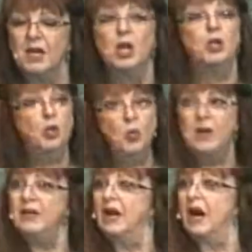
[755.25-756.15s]
You
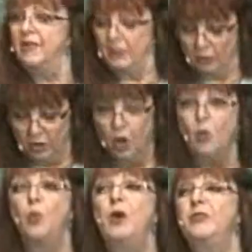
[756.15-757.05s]
want God that will go
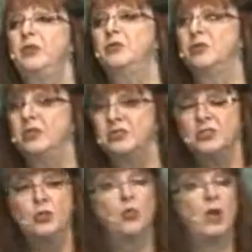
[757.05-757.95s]
with you to these
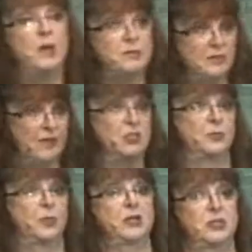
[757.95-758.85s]
new realms of
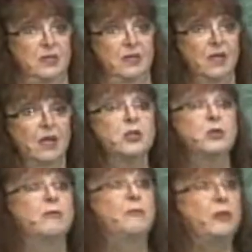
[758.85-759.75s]
expression,
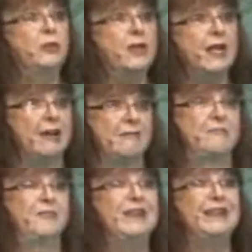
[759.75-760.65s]
to a fuller life,
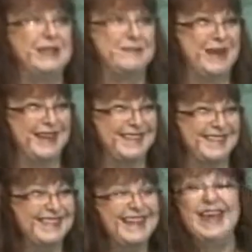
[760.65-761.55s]
feeling
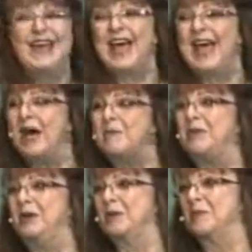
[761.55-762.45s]
better,
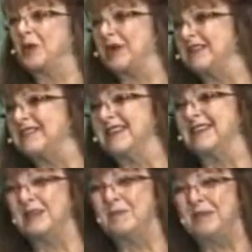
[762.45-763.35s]
happier, more
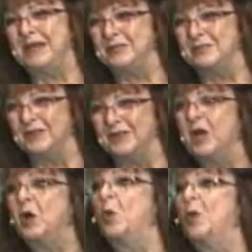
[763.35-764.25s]
contented, peaceful,
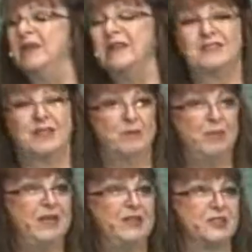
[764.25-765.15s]
witnessing
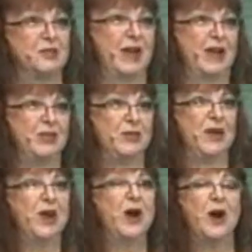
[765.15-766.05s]
peace around you
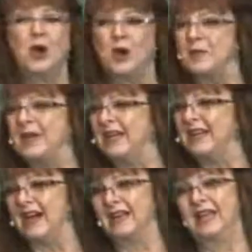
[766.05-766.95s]
and harmony
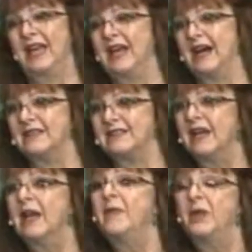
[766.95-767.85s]
and not chaos.
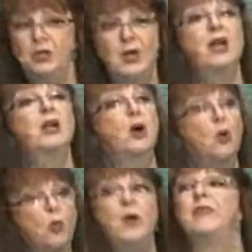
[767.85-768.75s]
Then you got to go
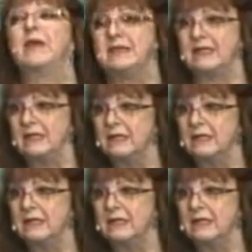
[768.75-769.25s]
with it.